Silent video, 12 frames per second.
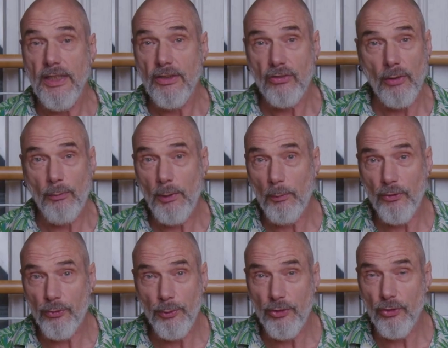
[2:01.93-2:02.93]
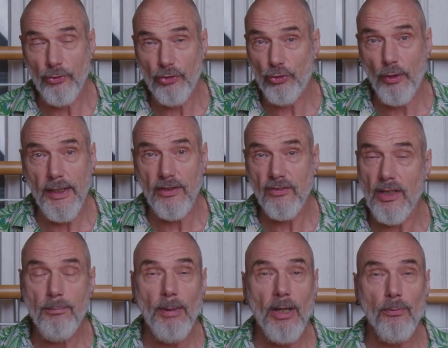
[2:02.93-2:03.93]
So if we want to reduce stress,
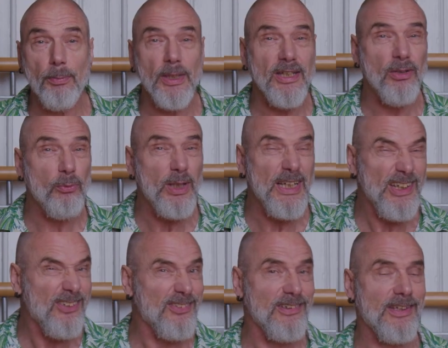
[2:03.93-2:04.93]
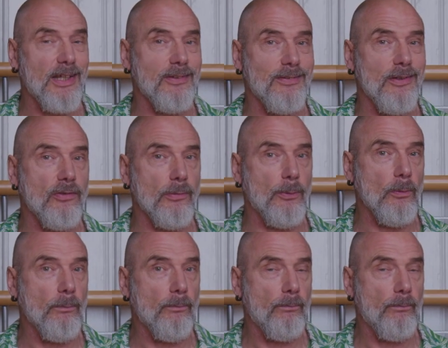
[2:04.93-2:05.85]
then mouth breathing really isn't that sensible.